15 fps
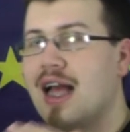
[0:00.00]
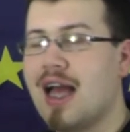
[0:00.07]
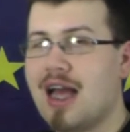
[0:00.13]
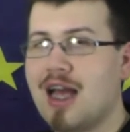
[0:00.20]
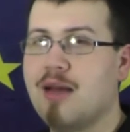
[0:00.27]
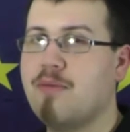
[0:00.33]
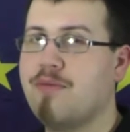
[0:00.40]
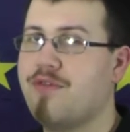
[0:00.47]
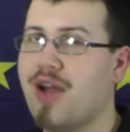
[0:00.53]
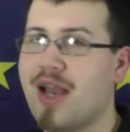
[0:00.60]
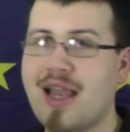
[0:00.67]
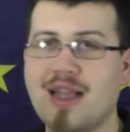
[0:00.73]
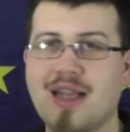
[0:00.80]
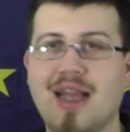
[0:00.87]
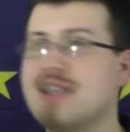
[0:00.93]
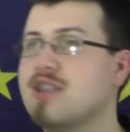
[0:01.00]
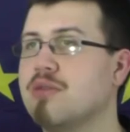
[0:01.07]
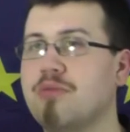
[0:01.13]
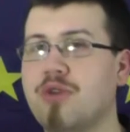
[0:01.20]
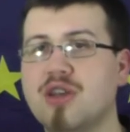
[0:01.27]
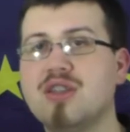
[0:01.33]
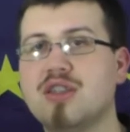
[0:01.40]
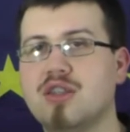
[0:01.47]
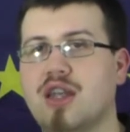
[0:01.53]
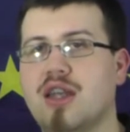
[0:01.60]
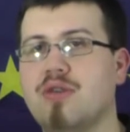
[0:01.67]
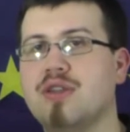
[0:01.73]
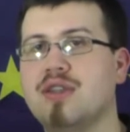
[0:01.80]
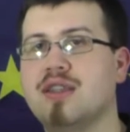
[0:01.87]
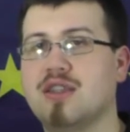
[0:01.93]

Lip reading: phalangites or mercenaries,